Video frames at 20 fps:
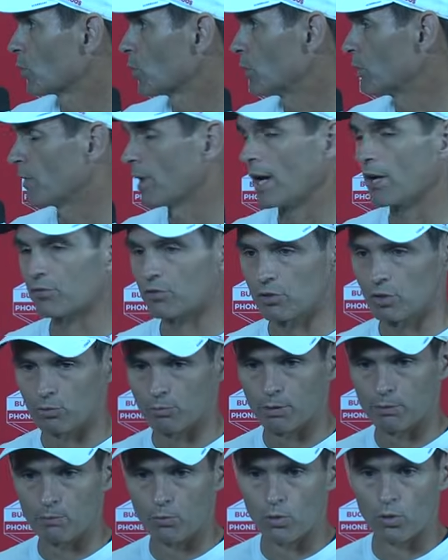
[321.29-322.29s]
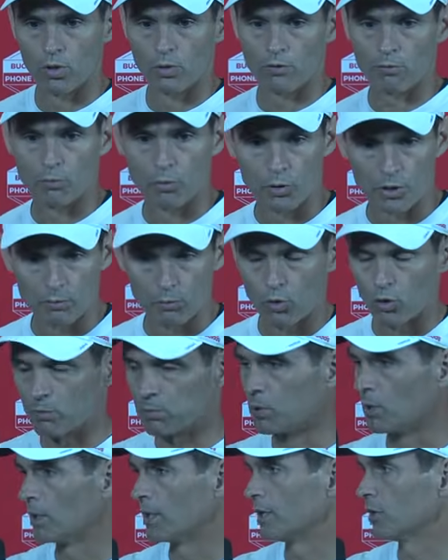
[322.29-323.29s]
We've asked a little bit more. We put in more
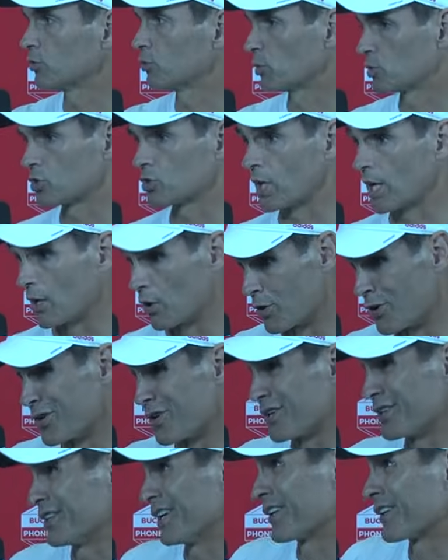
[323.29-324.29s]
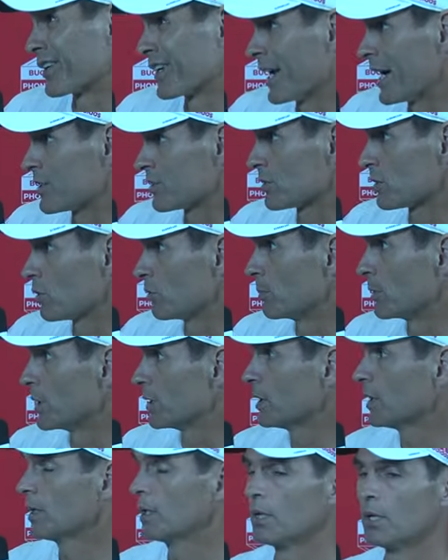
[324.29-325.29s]
plays, which has kind of hurt our younger guys a little
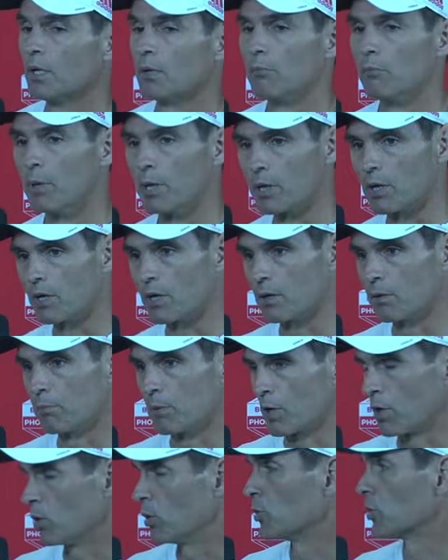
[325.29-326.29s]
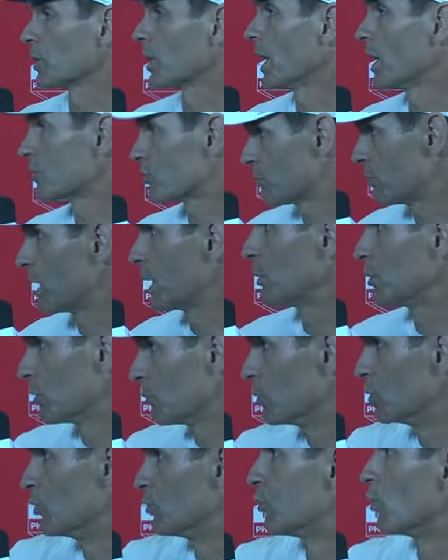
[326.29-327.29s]
bit. But our older guys have been able to
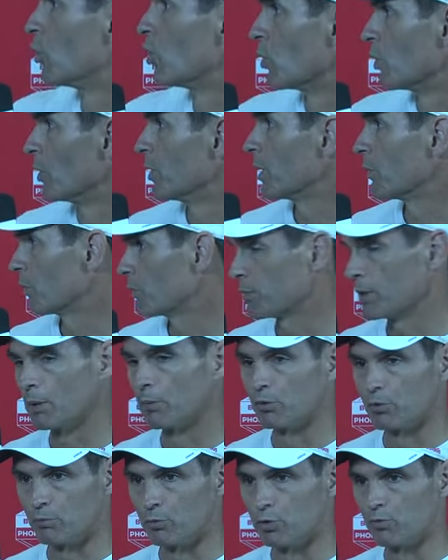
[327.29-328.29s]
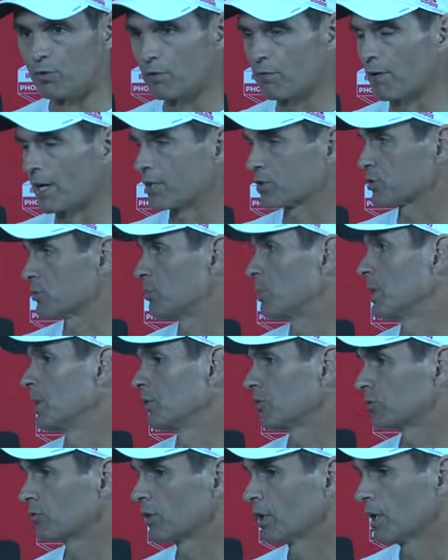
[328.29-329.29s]
move forward, and we've been able to move at a faster
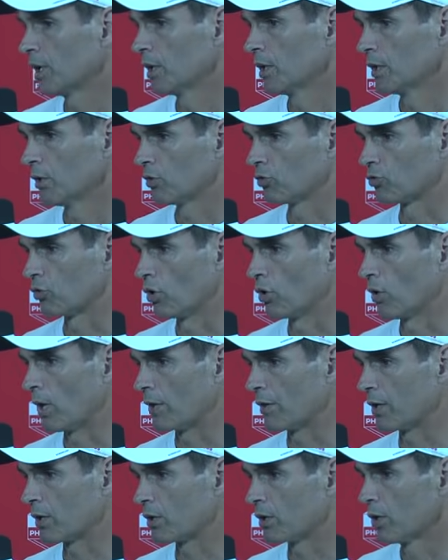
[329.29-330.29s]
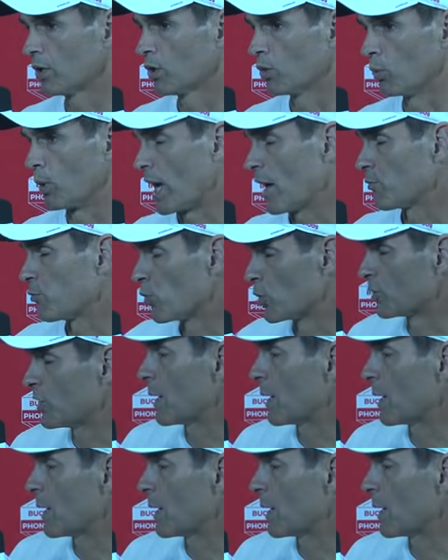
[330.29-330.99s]
pace. So I think we have more